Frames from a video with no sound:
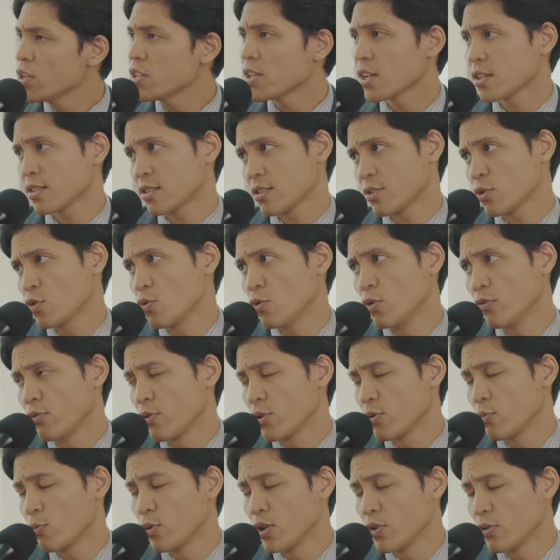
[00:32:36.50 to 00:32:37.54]
which school
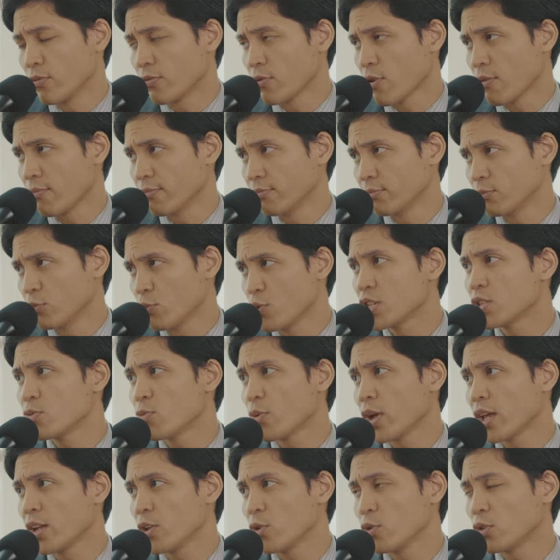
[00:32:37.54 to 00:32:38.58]
were you from?
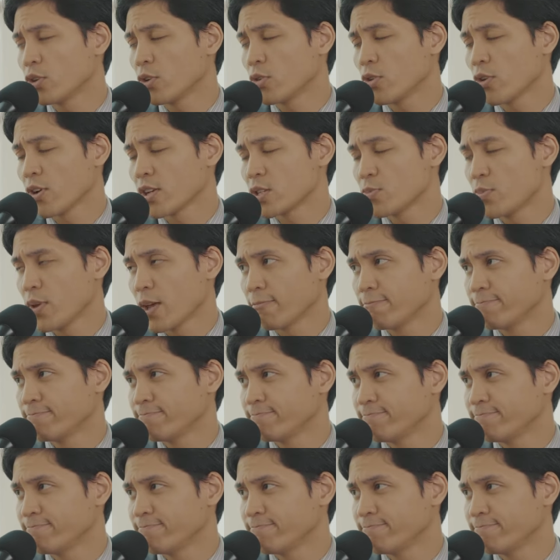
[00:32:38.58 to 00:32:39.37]
Where do you took your SPM?